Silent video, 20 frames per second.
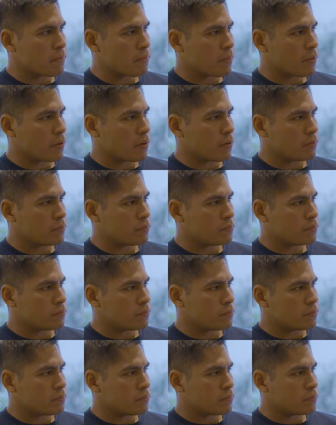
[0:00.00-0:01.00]

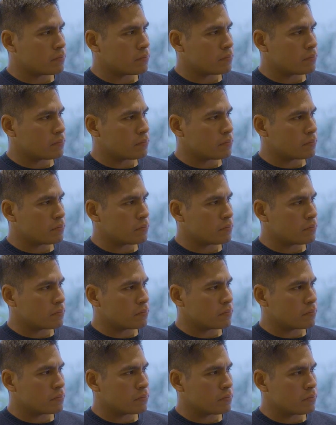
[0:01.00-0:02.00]

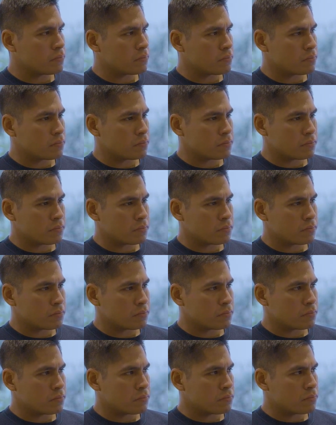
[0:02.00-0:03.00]

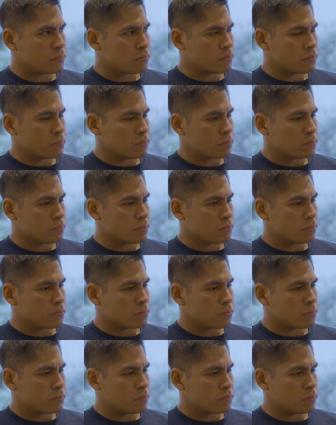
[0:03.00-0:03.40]
(not speaking)